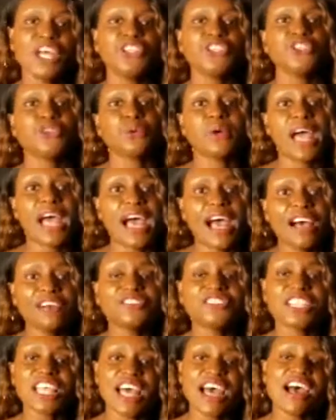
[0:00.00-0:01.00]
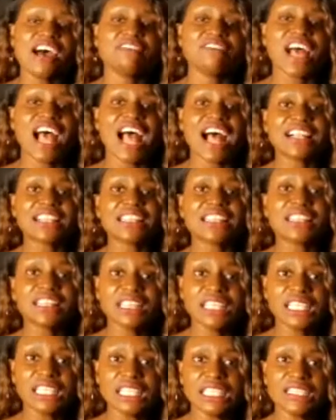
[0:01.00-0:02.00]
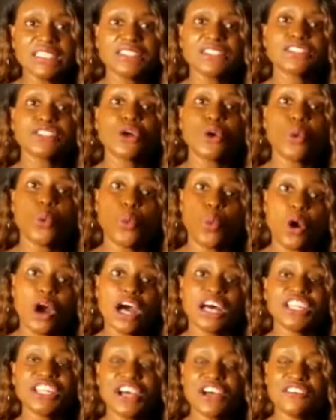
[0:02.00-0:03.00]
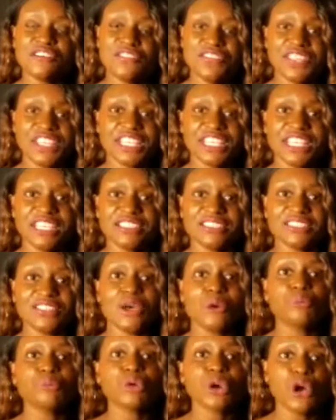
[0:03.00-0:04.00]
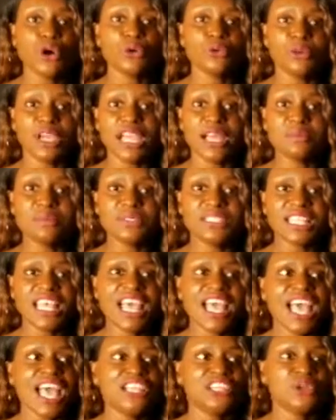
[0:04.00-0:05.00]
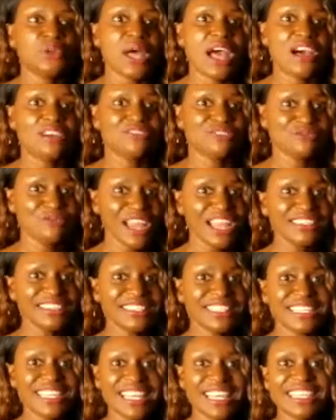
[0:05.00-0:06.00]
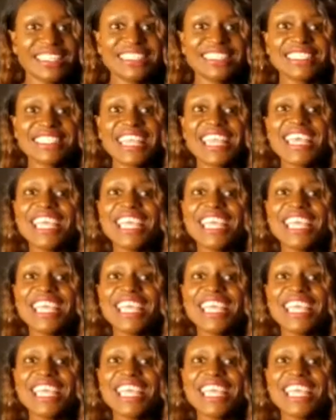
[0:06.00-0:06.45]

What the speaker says: You have to have at least one of these programs and you have residents